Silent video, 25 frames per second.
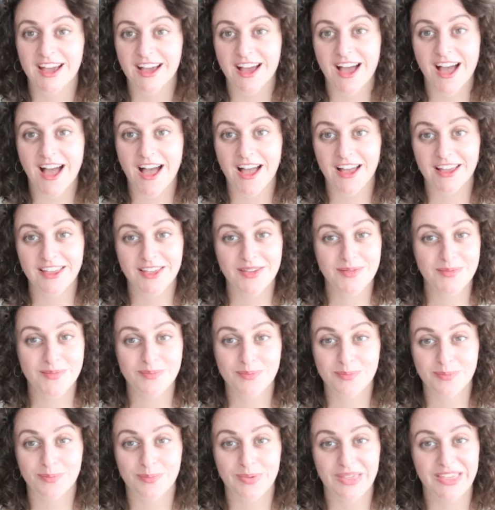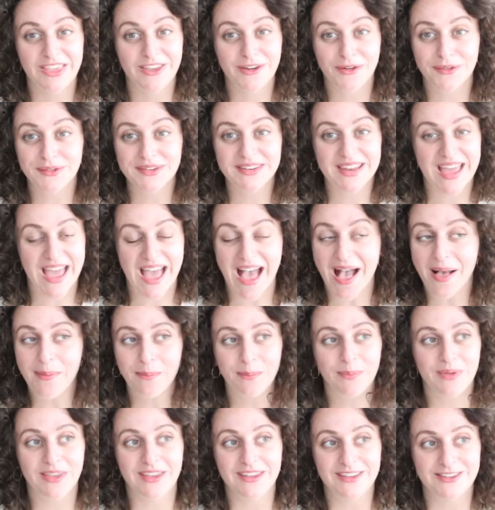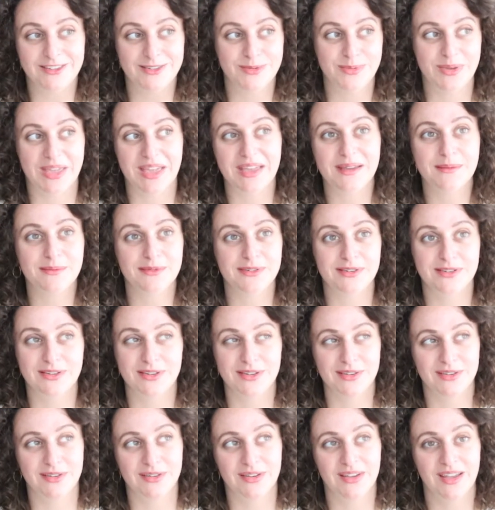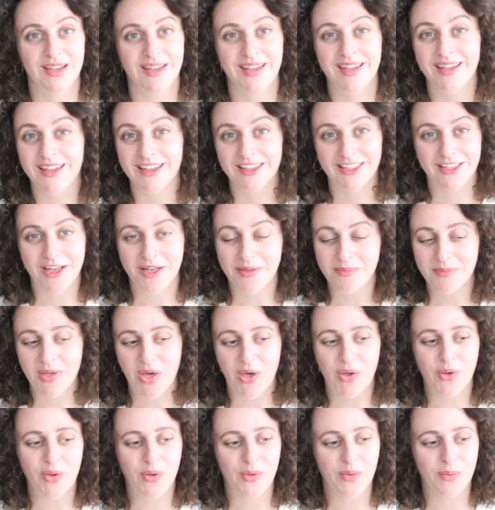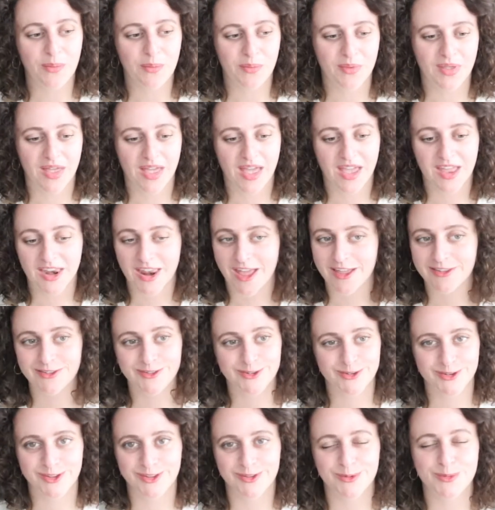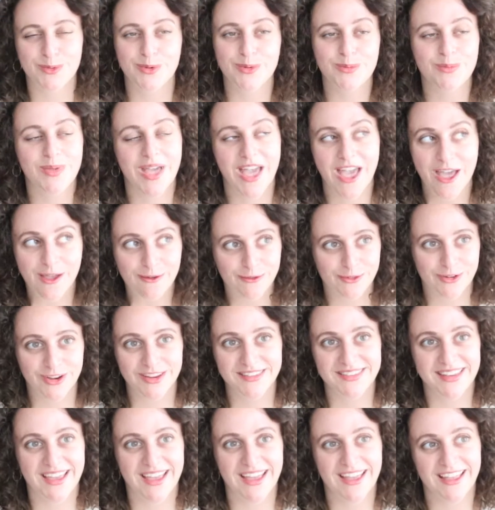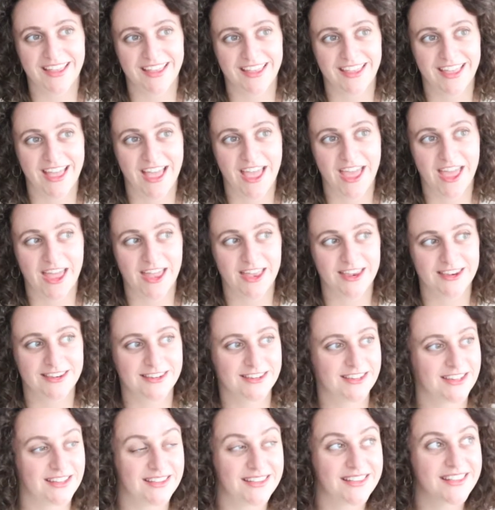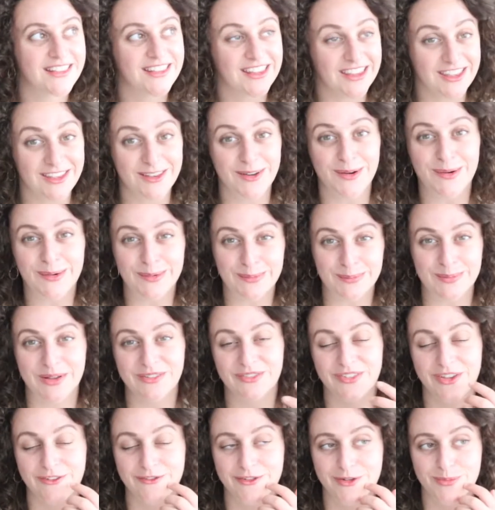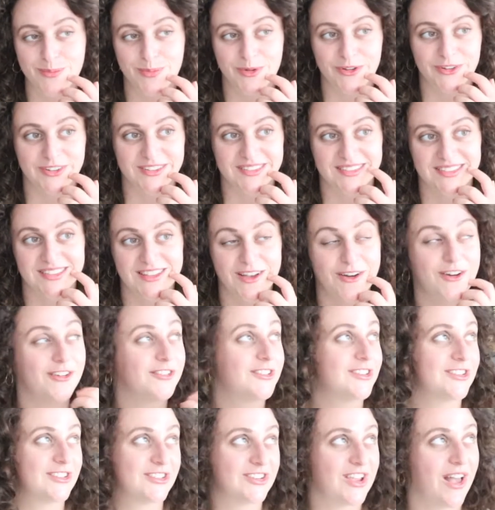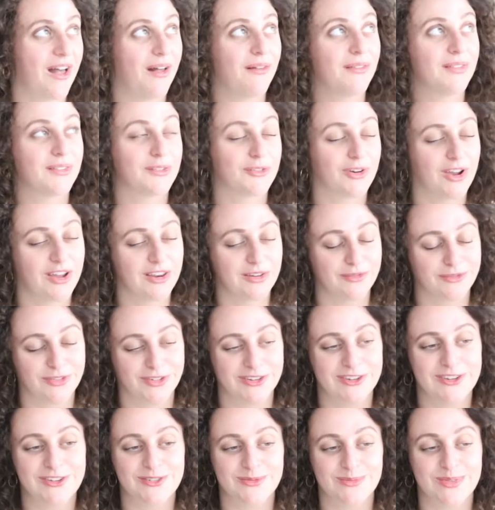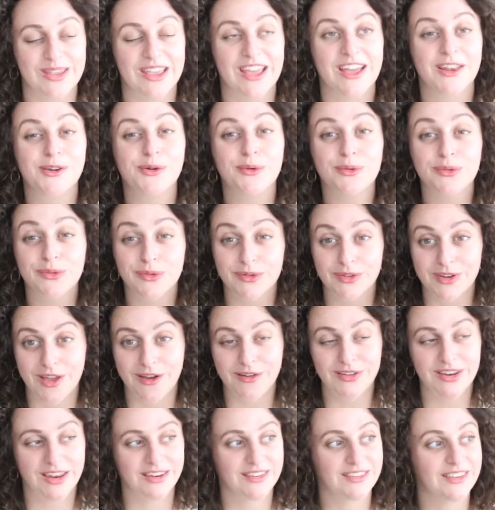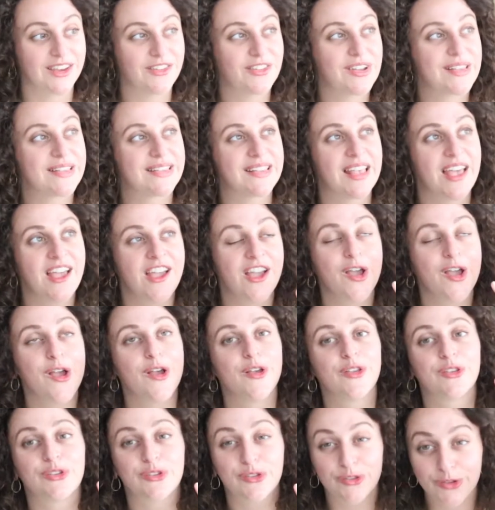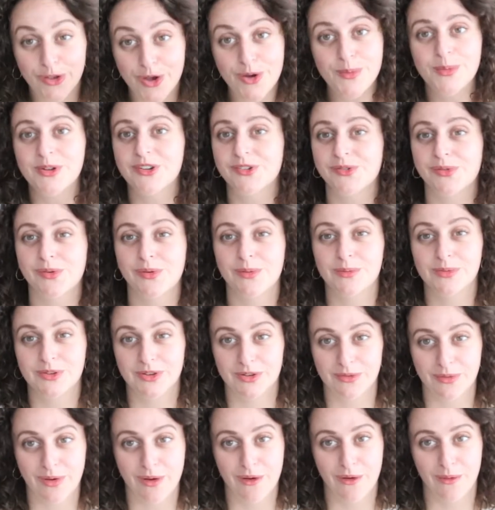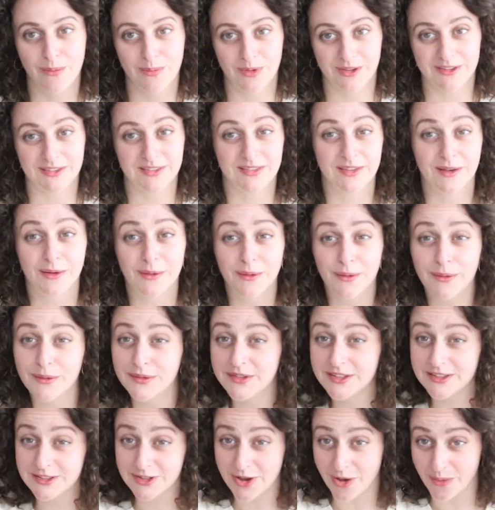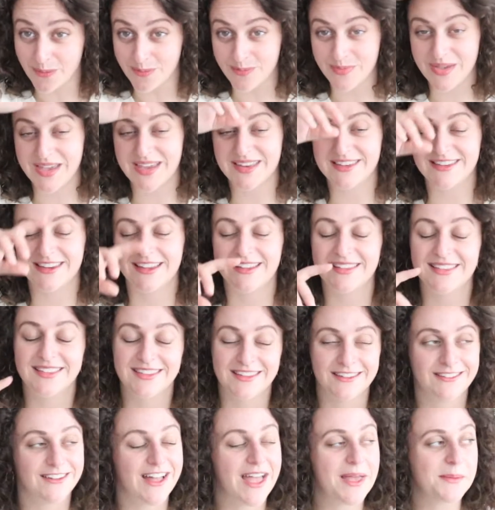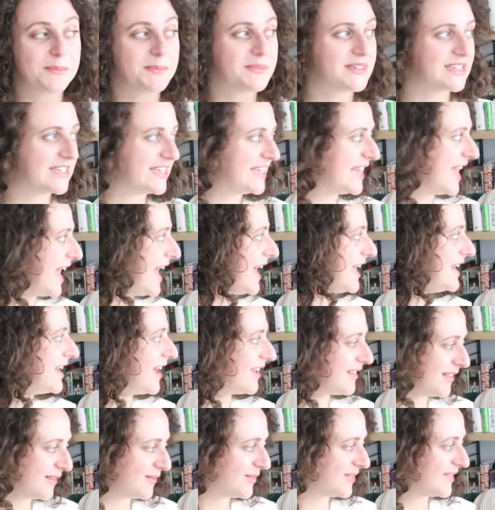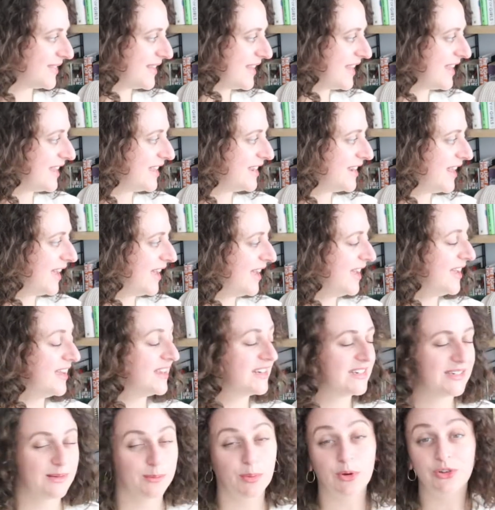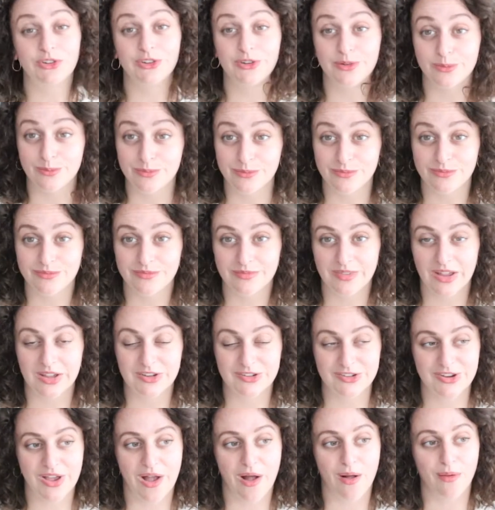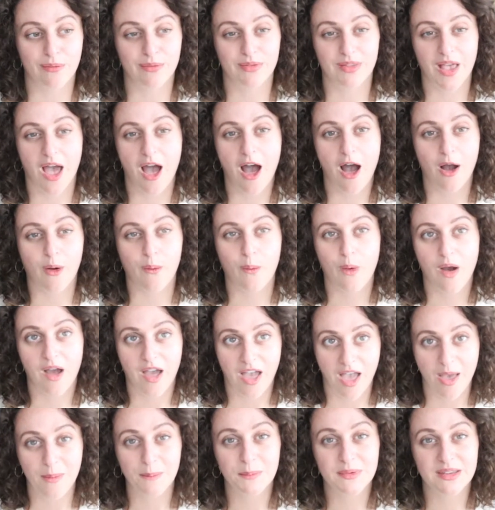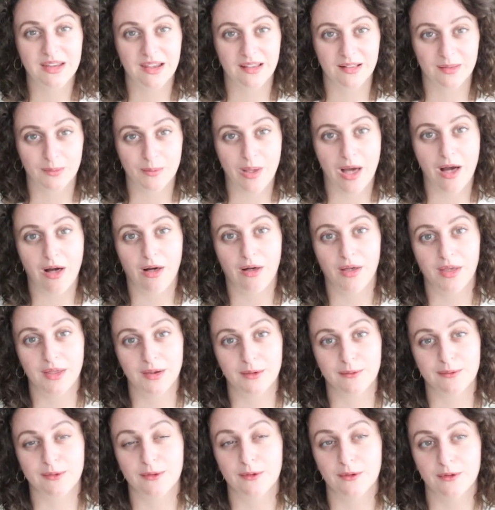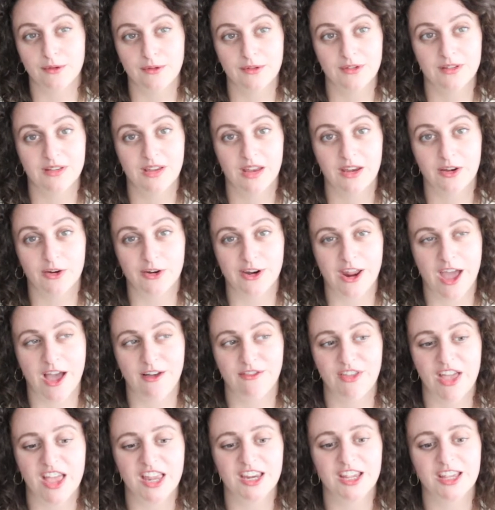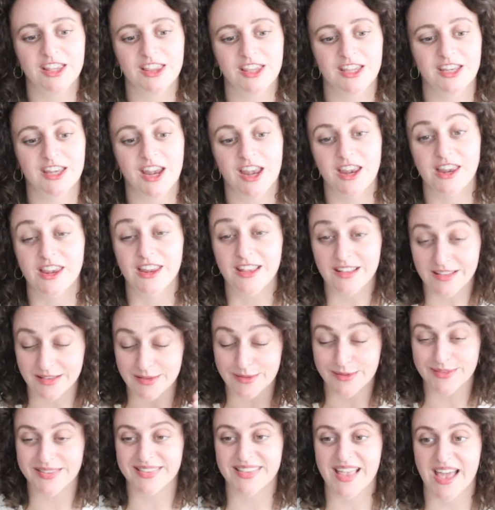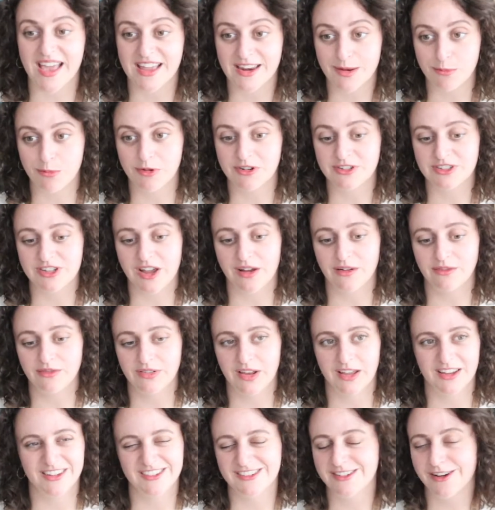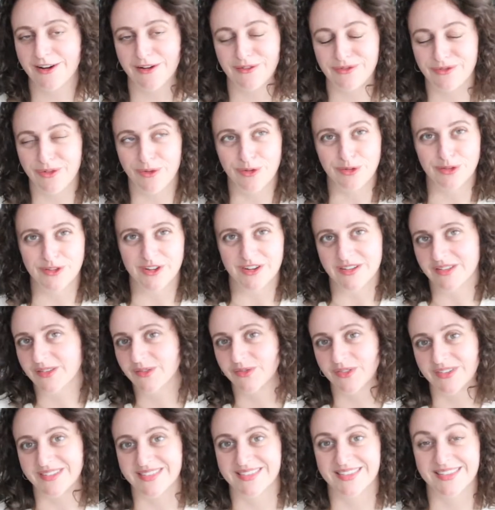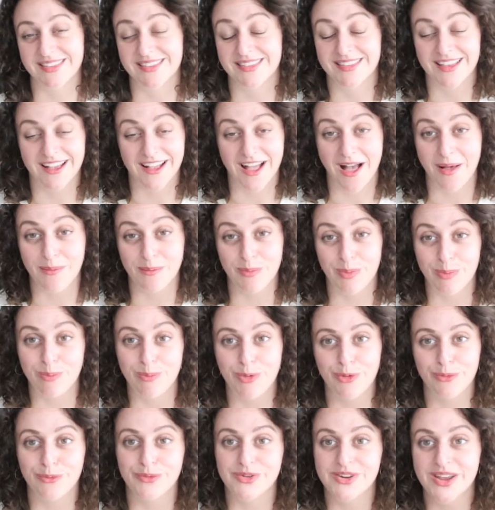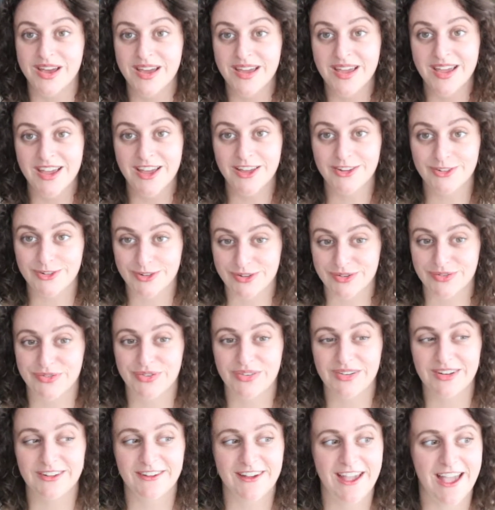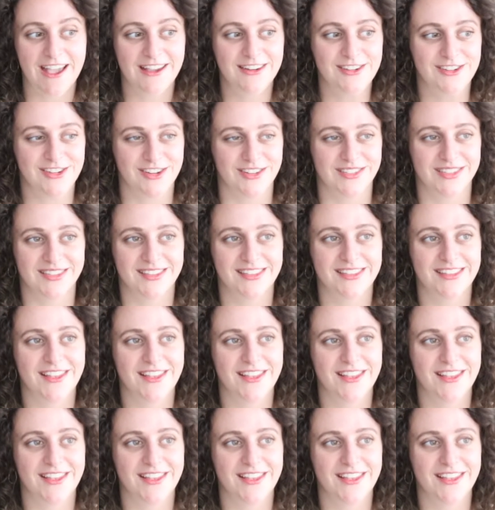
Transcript: I am beyond happy to be able to come home and enter this room every day and see all my favorite books on the shelves right in front of me, and also know that there is so much room to grow because all the top bit is so empty, and as you've seen, the bottom shelves are quite empty as well, and also they don't have anything that needs to stay in a bookshelf. Like there are folders, for instance, that can't be moved to different locations.